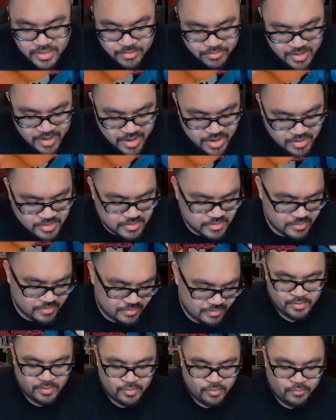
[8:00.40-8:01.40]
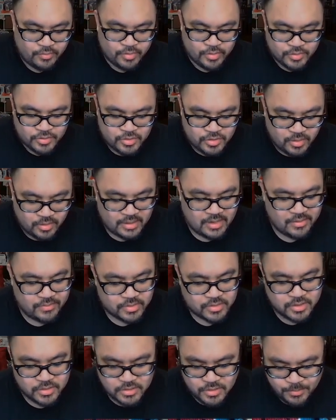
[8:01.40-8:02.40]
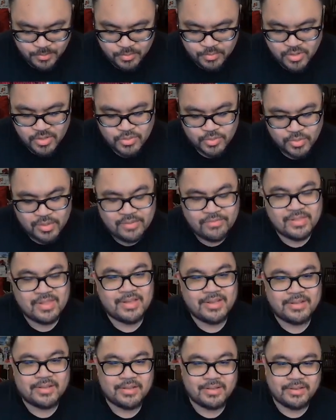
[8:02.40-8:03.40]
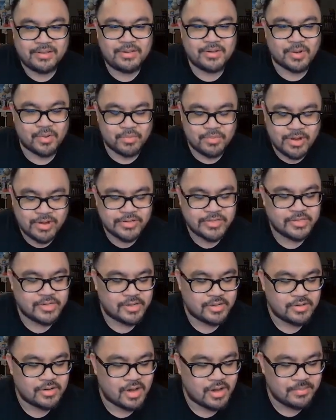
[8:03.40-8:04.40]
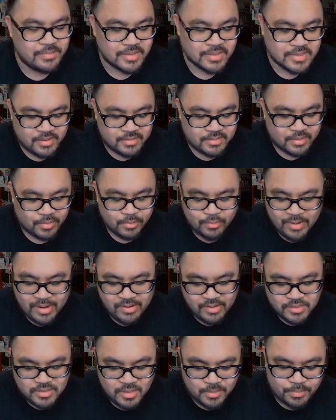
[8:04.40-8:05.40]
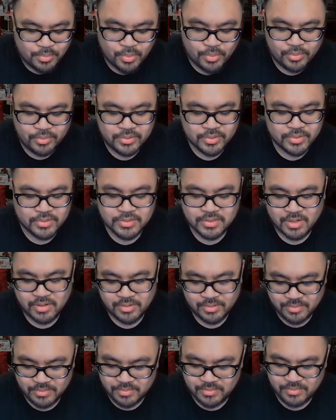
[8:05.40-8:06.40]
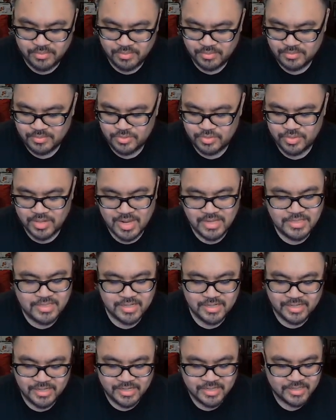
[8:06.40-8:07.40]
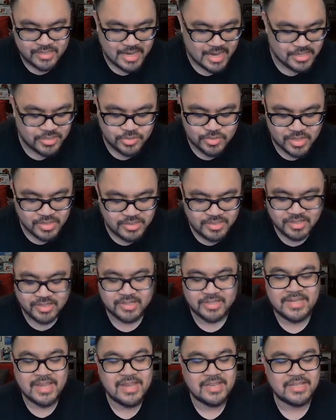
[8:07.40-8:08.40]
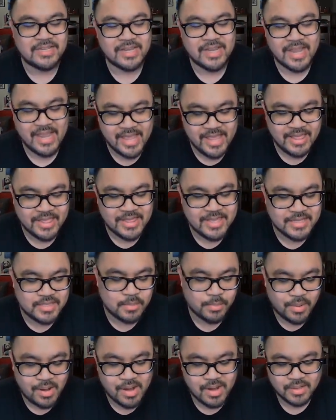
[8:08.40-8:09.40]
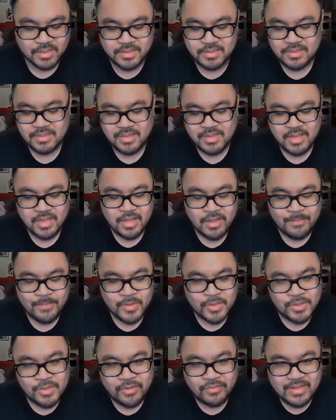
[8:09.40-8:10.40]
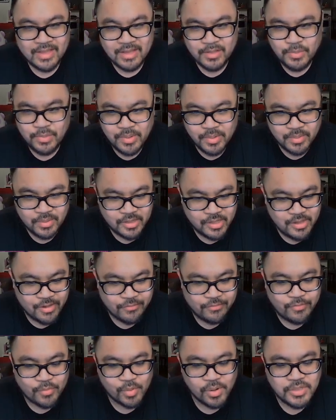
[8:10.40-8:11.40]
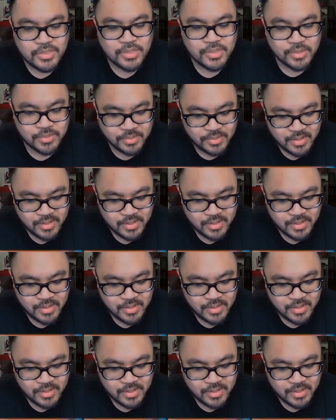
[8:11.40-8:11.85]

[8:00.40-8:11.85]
rares for the super rares, or even the rares and the uncommons, the rate to pull those has drastically changed in this box. So if that's what we're looking forward to,